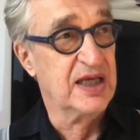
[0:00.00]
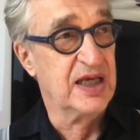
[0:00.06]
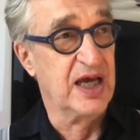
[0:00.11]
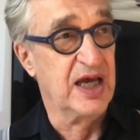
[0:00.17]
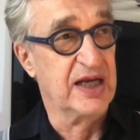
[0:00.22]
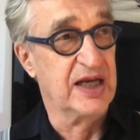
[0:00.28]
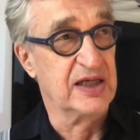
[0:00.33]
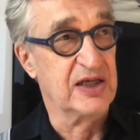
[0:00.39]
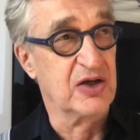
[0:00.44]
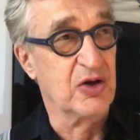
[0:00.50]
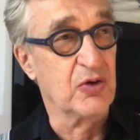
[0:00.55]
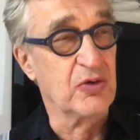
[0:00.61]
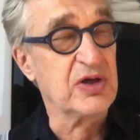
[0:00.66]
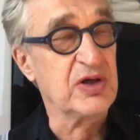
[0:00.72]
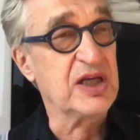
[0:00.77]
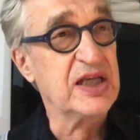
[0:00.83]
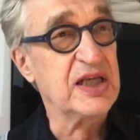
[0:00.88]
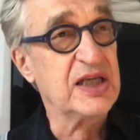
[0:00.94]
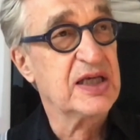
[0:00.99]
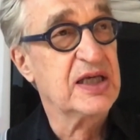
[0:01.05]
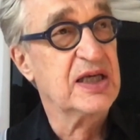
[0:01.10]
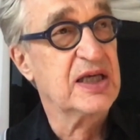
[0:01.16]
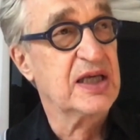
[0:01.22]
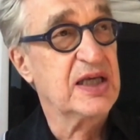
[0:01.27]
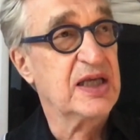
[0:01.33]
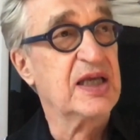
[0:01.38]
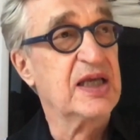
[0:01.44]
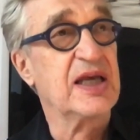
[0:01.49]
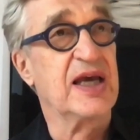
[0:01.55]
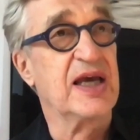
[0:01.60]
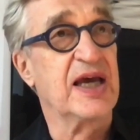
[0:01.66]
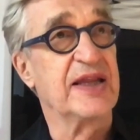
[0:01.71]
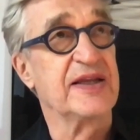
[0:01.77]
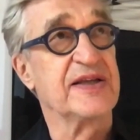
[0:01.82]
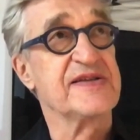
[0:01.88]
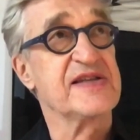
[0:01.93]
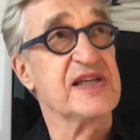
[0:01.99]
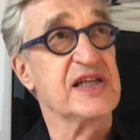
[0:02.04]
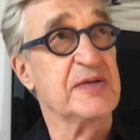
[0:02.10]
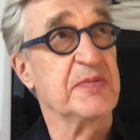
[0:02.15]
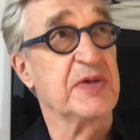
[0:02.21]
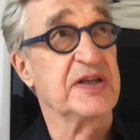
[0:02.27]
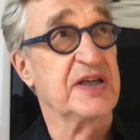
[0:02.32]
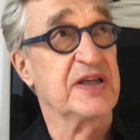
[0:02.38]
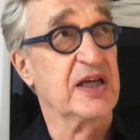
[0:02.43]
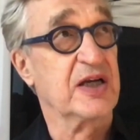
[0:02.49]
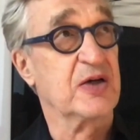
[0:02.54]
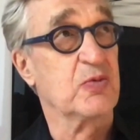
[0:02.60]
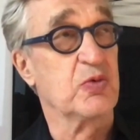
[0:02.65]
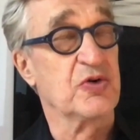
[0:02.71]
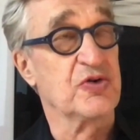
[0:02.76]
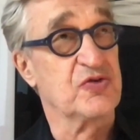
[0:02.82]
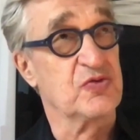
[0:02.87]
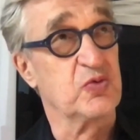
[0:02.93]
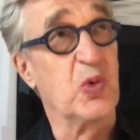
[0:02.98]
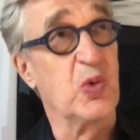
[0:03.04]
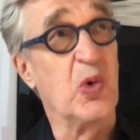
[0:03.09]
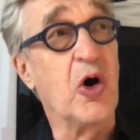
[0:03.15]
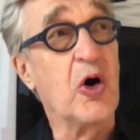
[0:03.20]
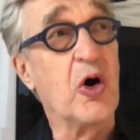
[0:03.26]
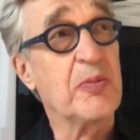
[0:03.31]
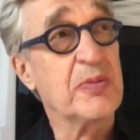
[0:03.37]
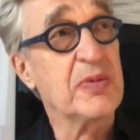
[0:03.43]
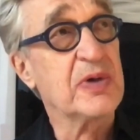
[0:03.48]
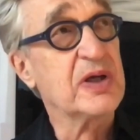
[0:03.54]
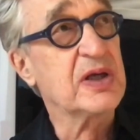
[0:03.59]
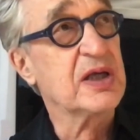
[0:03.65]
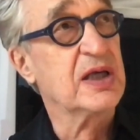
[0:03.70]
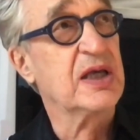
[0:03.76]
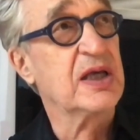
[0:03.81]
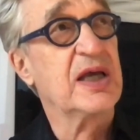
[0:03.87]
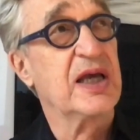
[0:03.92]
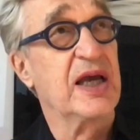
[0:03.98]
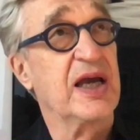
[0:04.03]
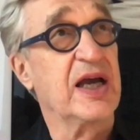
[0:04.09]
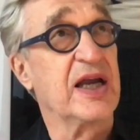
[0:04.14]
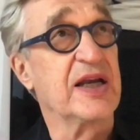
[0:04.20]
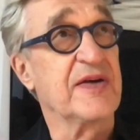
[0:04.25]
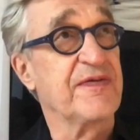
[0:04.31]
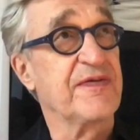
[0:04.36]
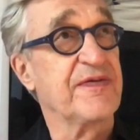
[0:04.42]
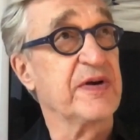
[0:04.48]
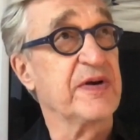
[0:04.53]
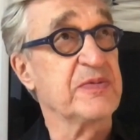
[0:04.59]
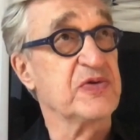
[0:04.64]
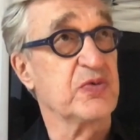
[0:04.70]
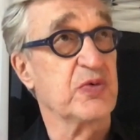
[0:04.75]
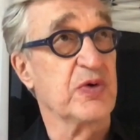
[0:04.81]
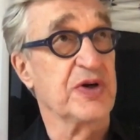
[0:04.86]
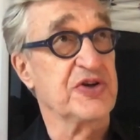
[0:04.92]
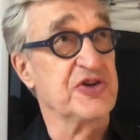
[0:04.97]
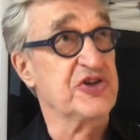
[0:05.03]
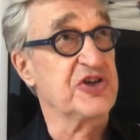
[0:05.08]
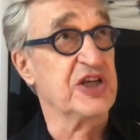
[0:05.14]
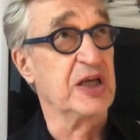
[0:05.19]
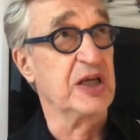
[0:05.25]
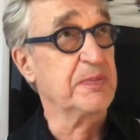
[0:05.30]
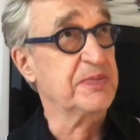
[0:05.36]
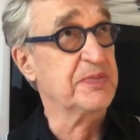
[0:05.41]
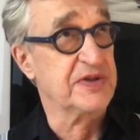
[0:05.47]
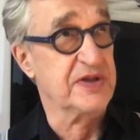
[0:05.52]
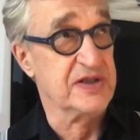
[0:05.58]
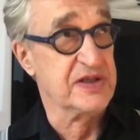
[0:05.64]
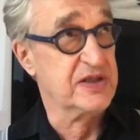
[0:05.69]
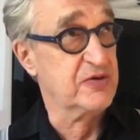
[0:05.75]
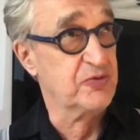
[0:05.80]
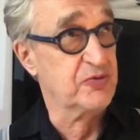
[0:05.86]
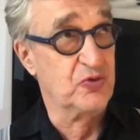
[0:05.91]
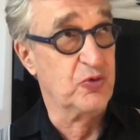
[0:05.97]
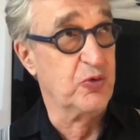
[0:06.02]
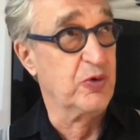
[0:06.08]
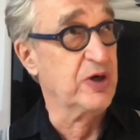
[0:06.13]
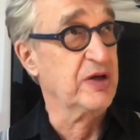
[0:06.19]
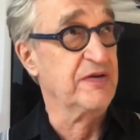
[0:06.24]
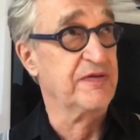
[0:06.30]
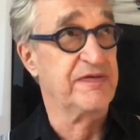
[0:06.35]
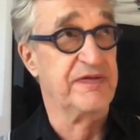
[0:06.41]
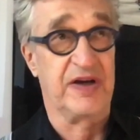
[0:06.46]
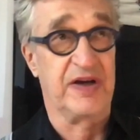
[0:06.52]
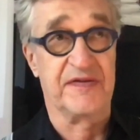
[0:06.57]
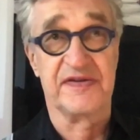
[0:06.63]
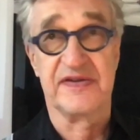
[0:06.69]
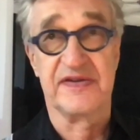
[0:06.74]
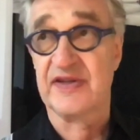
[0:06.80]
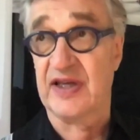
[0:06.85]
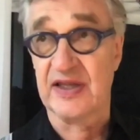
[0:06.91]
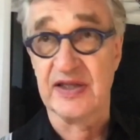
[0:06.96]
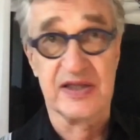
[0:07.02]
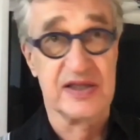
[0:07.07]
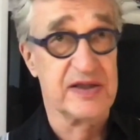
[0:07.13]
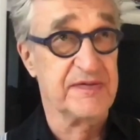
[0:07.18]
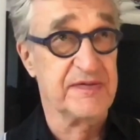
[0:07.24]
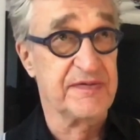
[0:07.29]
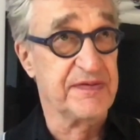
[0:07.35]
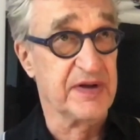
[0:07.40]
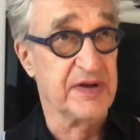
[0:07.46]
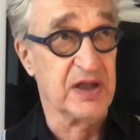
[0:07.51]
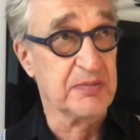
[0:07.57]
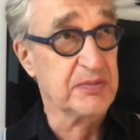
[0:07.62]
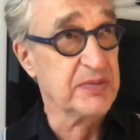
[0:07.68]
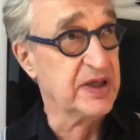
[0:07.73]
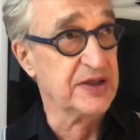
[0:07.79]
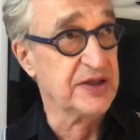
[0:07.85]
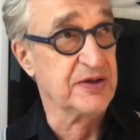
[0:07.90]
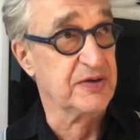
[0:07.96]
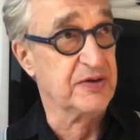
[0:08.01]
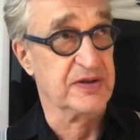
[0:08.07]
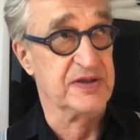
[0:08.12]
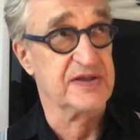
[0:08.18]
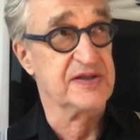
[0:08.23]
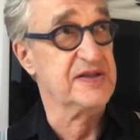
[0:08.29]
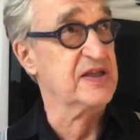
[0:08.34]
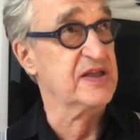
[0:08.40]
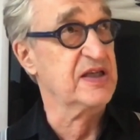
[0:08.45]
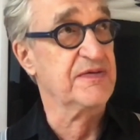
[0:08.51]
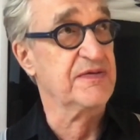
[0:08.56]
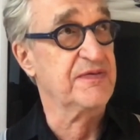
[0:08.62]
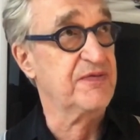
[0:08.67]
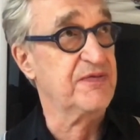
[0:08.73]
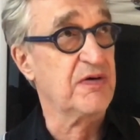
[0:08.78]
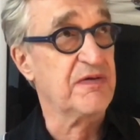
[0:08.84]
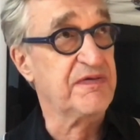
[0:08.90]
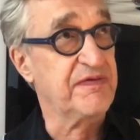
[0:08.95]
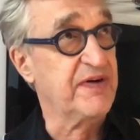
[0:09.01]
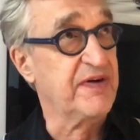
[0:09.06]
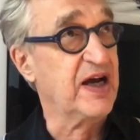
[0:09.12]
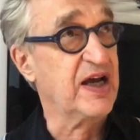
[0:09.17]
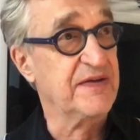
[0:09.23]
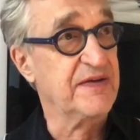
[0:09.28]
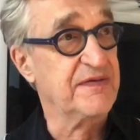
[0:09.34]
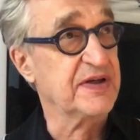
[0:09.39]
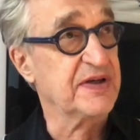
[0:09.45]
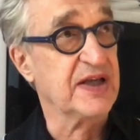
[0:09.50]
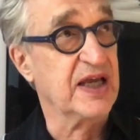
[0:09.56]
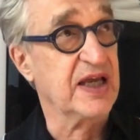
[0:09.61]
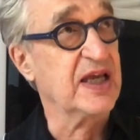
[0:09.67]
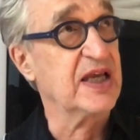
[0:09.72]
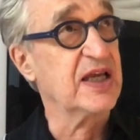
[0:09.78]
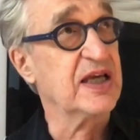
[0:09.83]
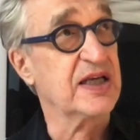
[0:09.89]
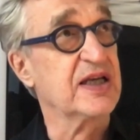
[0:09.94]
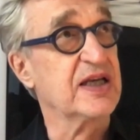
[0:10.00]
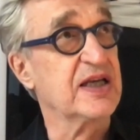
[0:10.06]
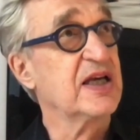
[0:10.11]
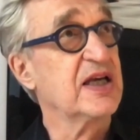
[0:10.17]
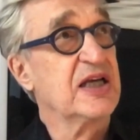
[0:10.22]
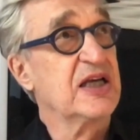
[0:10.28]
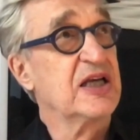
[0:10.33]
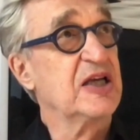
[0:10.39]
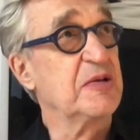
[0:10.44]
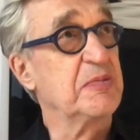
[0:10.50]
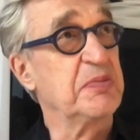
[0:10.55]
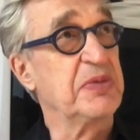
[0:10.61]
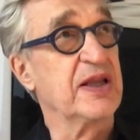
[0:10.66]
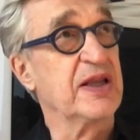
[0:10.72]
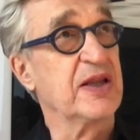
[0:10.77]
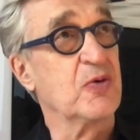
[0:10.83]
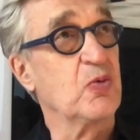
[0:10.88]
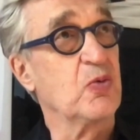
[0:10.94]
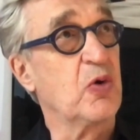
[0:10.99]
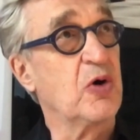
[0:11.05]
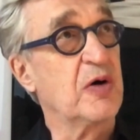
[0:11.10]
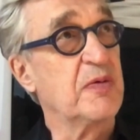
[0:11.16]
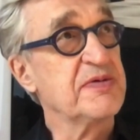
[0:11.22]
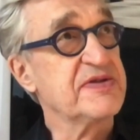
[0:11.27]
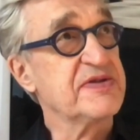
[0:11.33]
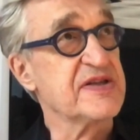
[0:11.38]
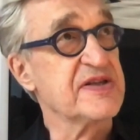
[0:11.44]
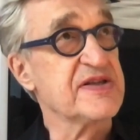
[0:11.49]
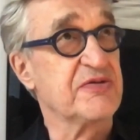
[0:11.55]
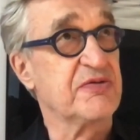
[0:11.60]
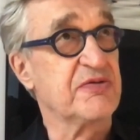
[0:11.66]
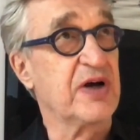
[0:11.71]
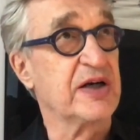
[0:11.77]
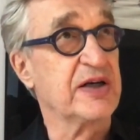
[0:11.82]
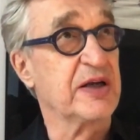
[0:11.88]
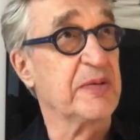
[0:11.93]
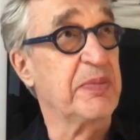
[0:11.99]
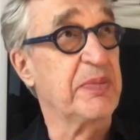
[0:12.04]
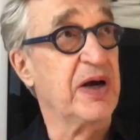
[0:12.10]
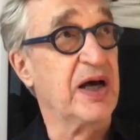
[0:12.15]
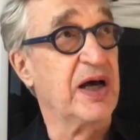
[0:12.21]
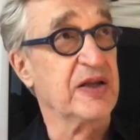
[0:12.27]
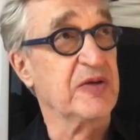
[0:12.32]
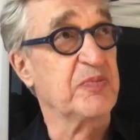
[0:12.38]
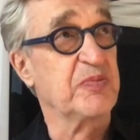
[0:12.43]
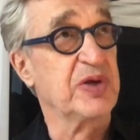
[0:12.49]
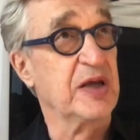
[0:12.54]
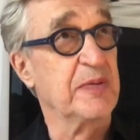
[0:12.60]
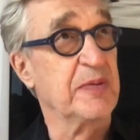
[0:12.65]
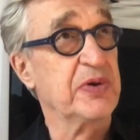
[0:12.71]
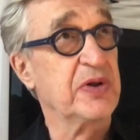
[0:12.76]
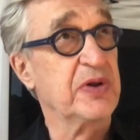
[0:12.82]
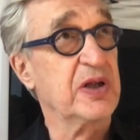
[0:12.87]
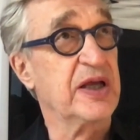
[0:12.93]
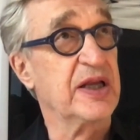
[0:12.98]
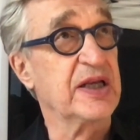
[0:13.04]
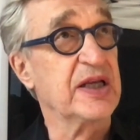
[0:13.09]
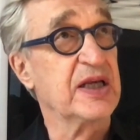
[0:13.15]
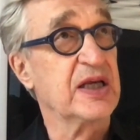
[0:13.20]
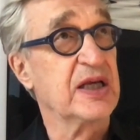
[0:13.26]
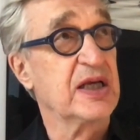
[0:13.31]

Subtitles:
and lonely. And the Cinematheque was warm and films were cheap, just 25 cents a film. And you could see 4 or 5 a day and be in the warmth and surrounded by other people. And